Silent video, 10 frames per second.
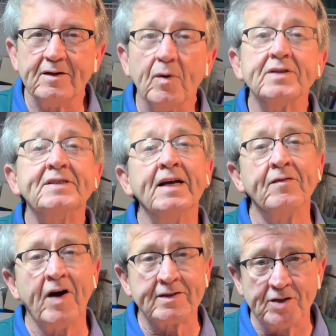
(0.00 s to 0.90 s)
Well, it's the end of
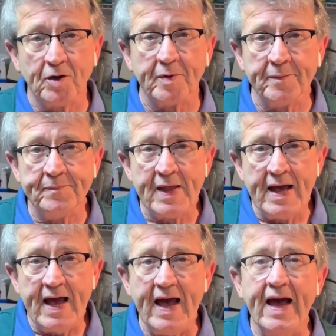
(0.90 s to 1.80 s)
October,
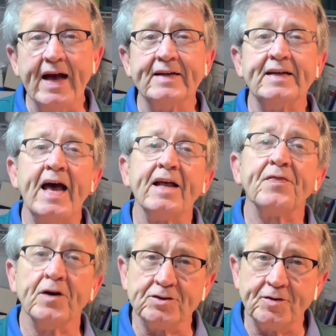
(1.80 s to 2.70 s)
and at
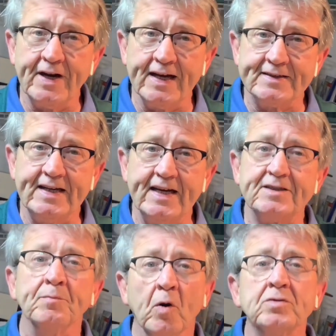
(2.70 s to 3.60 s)
3rd Street Antiques,
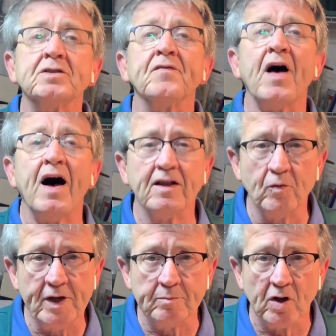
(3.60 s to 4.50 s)
most of the
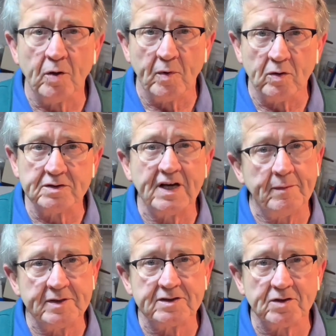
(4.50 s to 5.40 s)
Halloween blow molds have
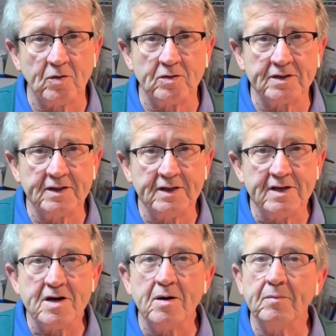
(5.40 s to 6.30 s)
been sold.
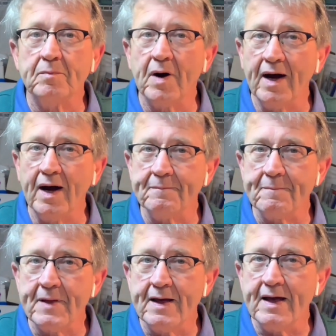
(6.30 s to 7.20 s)
But
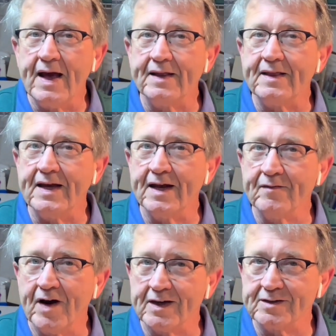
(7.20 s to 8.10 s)
at the end of
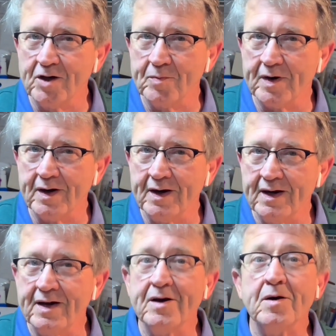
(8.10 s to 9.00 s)
October,
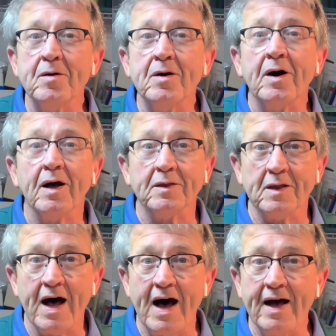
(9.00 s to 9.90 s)
a
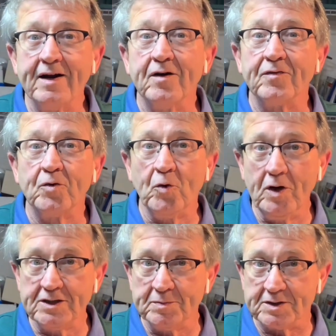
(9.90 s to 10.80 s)
lot of
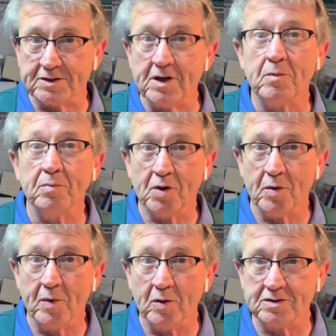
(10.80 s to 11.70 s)
Christmas blow
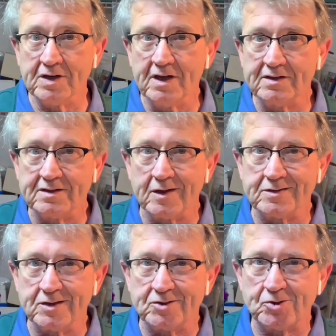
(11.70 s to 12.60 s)
molds start
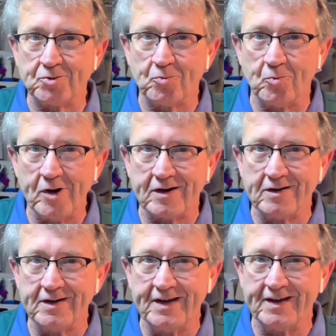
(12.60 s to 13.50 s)
to
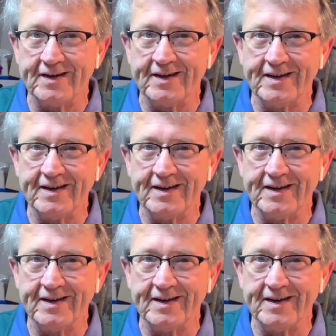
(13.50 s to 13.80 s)
trickle in.